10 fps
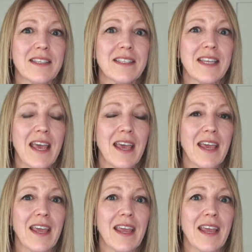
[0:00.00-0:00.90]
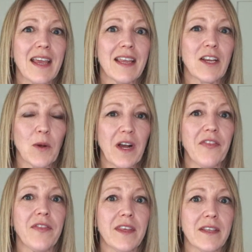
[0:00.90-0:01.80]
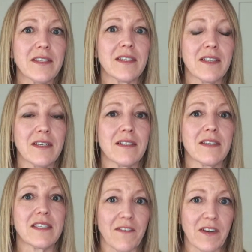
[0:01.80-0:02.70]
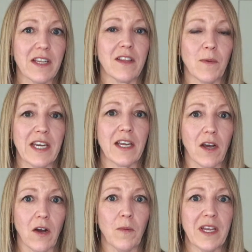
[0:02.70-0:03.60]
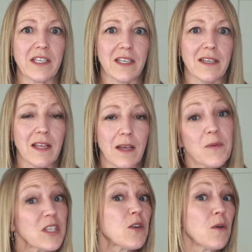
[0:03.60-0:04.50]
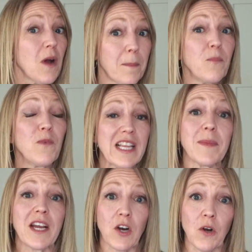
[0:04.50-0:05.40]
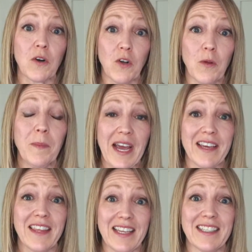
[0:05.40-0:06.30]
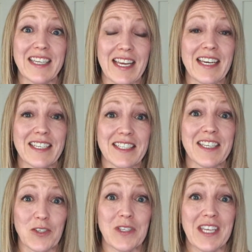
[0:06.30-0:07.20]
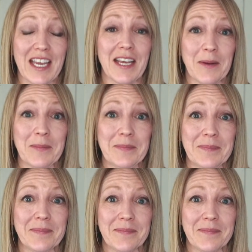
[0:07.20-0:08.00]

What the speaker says: say, you know what, this is definitely the way to go? Because it was a really big hurdle back then to get into laser scanning.